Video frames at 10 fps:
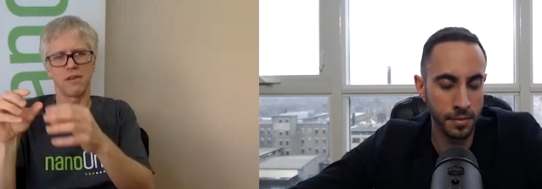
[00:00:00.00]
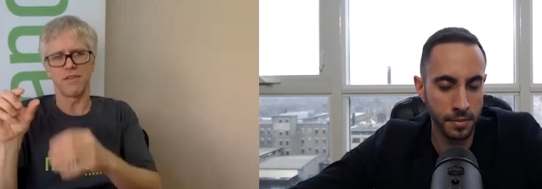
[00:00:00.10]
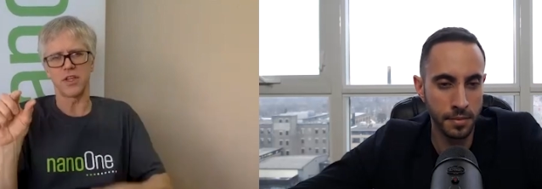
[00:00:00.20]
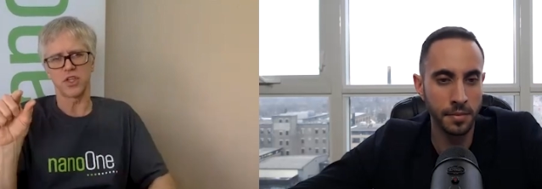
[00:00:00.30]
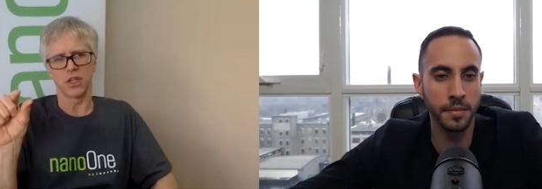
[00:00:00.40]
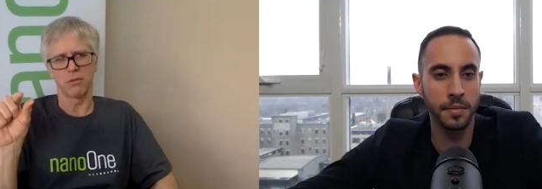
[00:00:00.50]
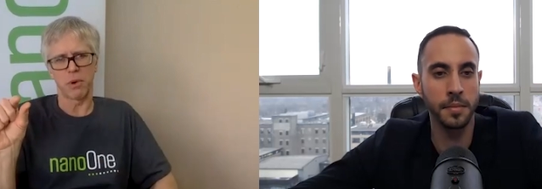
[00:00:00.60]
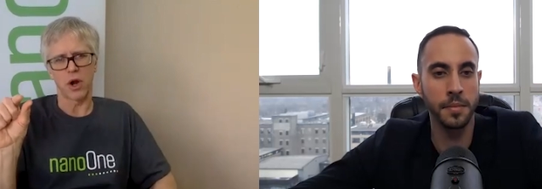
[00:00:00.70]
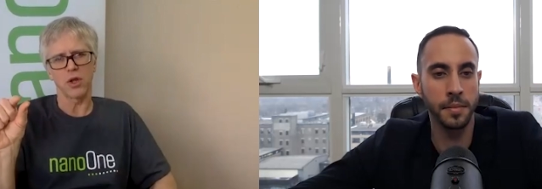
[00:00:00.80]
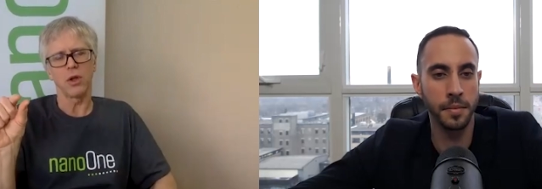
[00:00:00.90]
Speaker 1: of each little
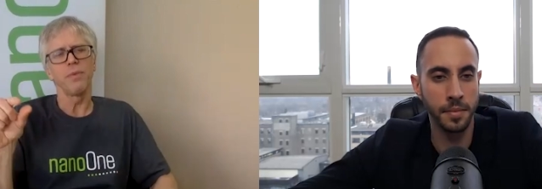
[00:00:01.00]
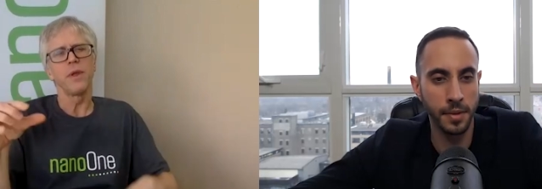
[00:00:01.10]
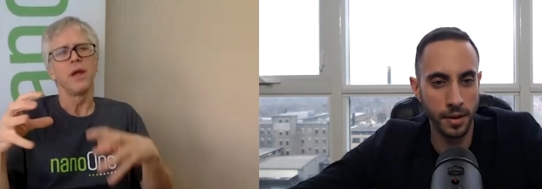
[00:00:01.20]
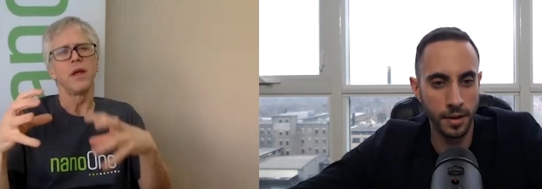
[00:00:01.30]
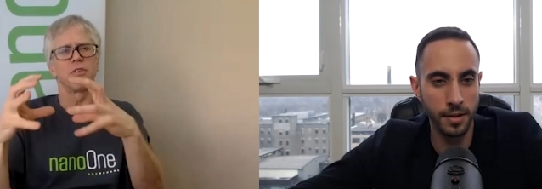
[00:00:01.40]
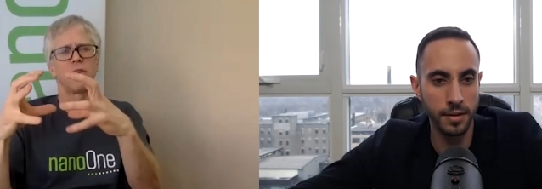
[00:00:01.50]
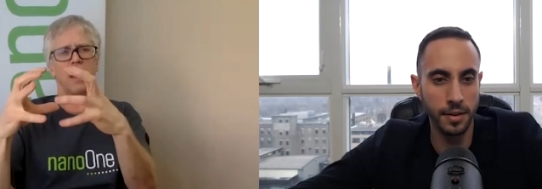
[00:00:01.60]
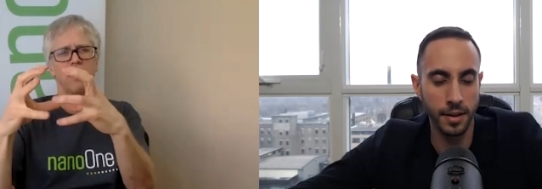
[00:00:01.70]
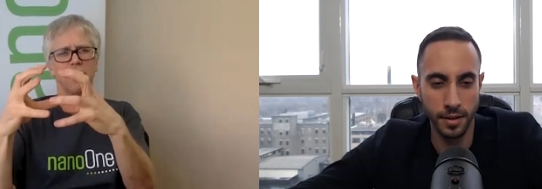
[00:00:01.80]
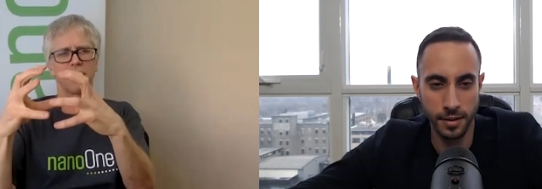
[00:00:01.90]
particle. So oh. now
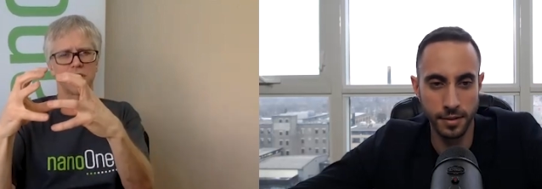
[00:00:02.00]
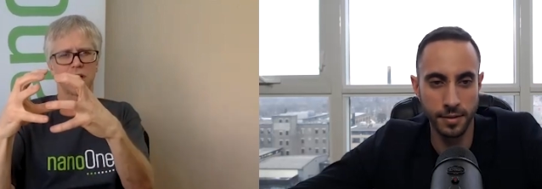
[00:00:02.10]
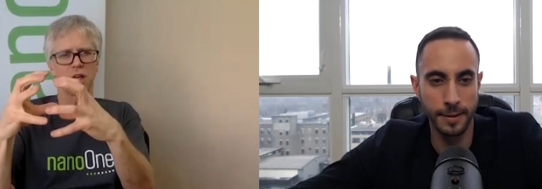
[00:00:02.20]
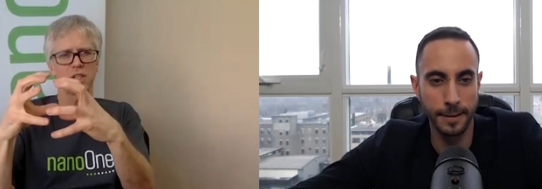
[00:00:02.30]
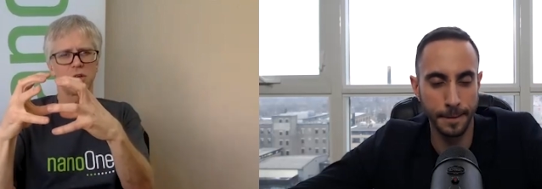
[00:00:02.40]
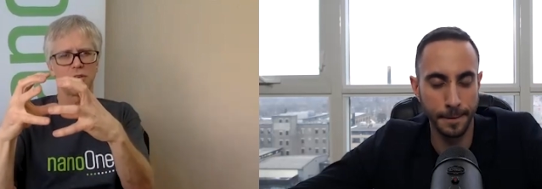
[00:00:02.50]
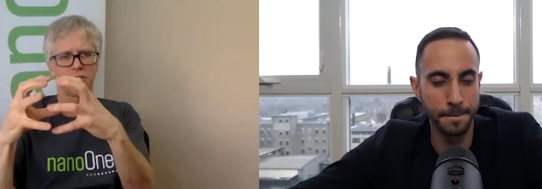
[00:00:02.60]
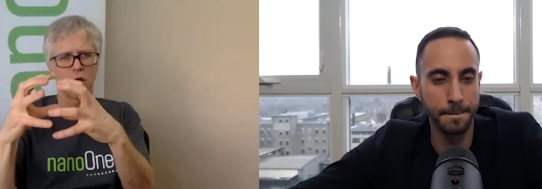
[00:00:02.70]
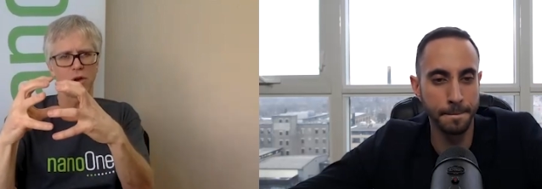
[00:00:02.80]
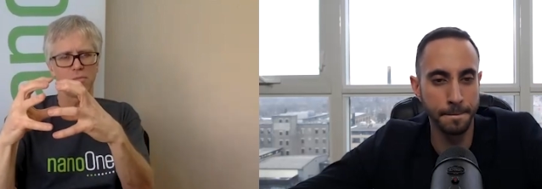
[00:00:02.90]
you get this cluster of
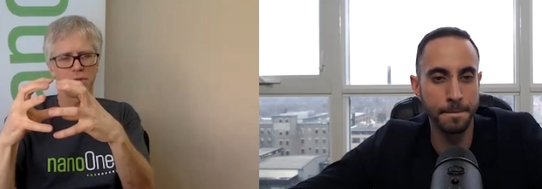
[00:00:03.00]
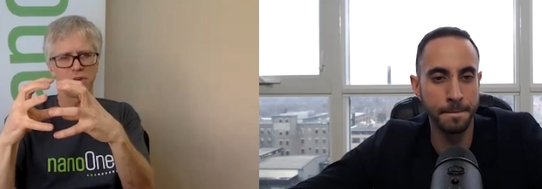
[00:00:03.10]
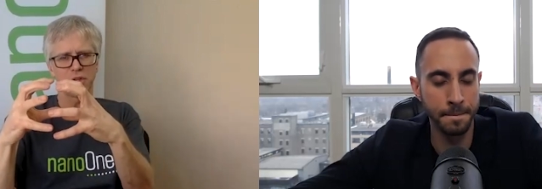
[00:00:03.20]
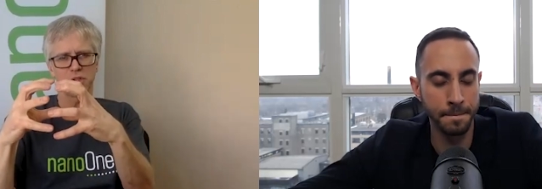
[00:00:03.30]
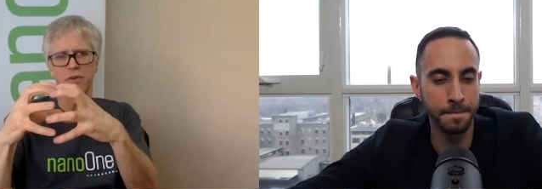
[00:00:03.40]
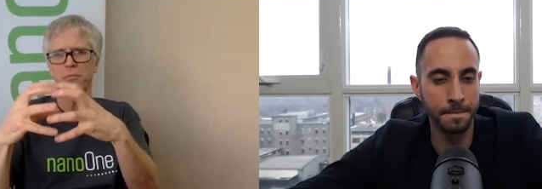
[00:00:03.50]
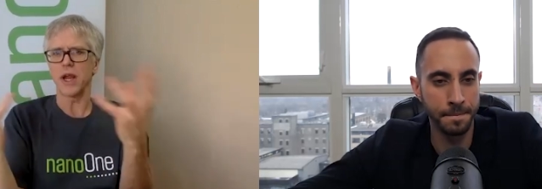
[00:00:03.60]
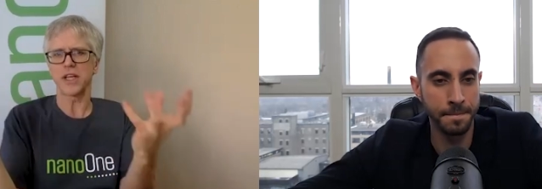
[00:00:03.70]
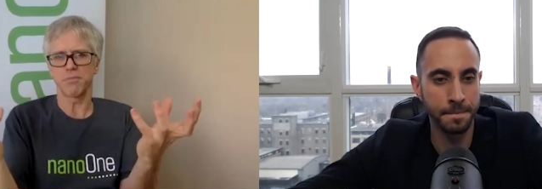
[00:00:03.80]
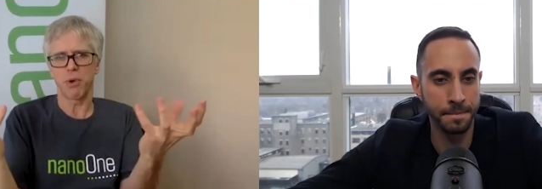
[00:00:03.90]
coated material. So if it
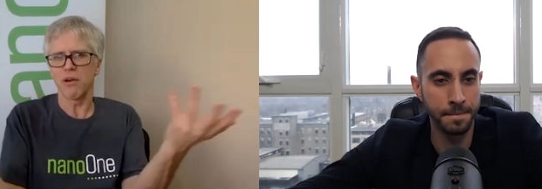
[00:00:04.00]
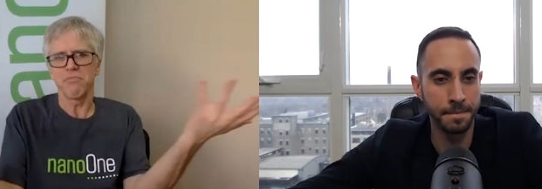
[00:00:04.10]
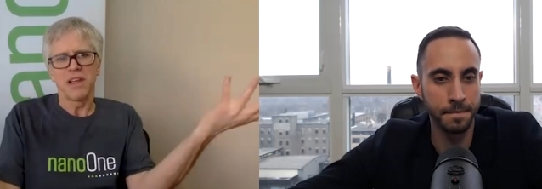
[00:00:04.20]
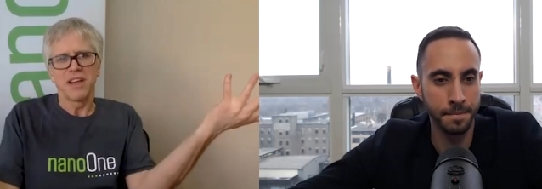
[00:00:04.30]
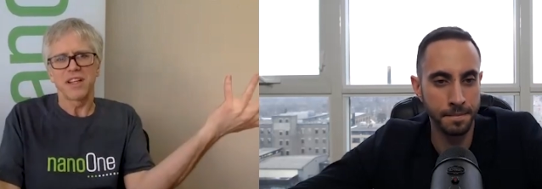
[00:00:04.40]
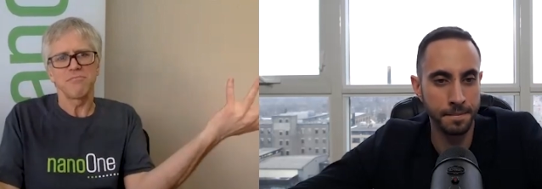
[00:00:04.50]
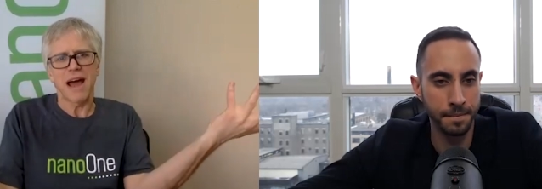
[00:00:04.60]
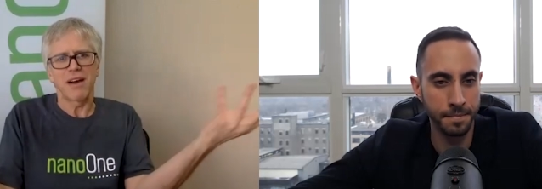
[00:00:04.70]
breaks apart, doesn't matter.